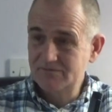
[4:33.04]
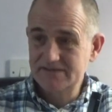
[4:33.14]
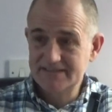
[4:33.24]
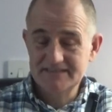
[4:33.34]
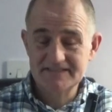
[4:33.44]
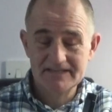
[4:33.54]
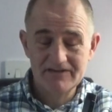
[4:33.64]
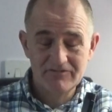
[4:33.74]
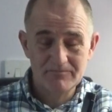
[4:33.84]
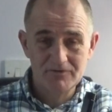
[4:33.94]
is
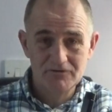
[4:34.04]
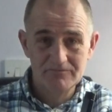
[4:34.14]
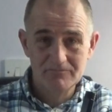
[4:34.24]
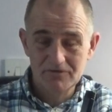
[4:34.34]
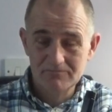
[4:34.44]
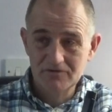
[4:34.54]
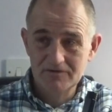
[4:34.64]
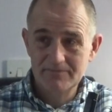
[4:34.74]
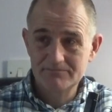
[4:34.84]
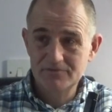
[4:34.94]
another point what I'm
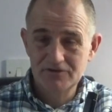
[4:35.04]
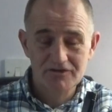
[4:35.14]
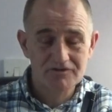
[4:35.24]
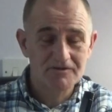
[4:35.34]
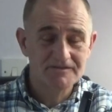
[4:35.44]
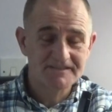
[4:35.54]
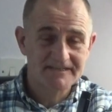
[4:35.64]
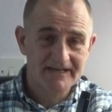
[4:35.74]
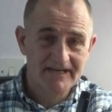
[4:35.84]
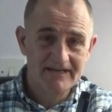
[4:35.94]
going to put across
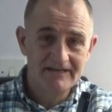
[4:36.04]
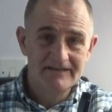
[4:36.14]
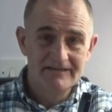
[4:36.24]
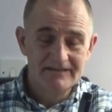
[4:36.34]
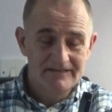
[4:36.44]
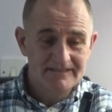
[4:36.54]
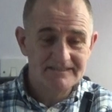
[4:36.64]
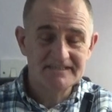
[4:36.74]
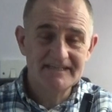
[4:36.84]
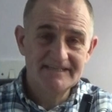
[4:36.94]
here, is
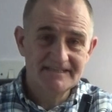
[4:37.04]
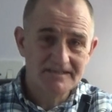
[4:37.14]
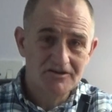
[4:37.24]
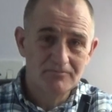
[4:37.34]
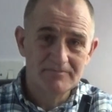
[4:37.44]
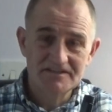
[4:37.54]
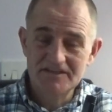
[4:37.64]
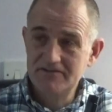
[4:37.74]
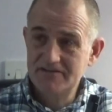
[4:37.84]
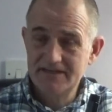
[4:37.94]
seizing
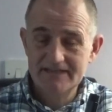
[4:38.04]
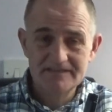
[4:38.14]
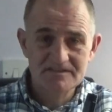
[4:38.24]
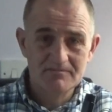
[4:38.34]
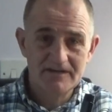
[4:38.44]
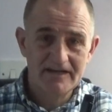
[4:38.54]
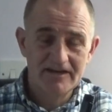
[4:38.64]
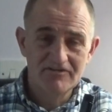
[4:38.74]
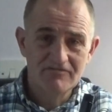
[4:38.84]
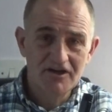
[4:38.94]
opportunities when they
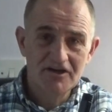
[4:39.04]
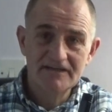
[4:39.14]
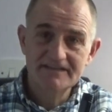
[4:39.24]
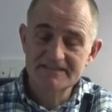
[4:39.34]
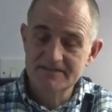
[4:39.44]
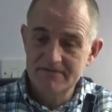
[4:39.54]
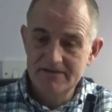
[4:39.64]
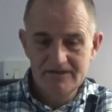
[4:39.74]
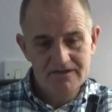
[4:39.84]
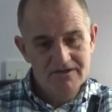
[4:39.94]
arise.
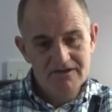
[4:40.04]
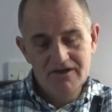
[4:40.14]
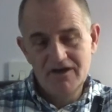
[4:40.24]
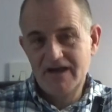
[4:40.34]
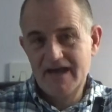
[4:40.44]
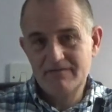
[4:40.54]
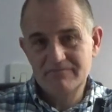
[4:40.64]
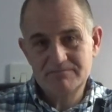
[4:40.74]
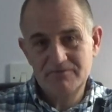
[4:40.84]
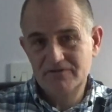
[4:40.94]
I happened
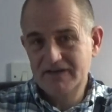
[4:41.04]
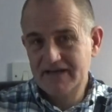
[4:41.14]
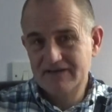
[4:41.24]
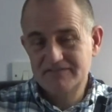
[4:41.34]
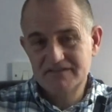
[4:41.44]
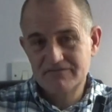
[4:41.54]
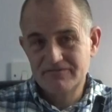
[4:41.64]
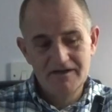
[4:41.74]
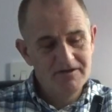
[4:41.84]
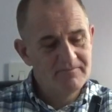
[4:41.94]
to point out to the
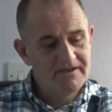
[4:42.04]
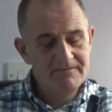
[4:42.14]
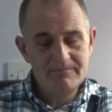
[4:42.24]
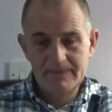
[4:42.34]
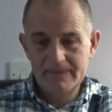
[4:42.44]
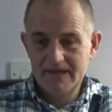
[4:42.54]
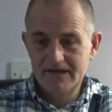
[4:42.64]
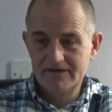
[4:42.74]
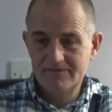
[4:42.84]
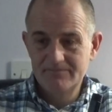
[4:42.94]
farmer
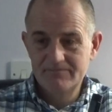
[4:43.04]
that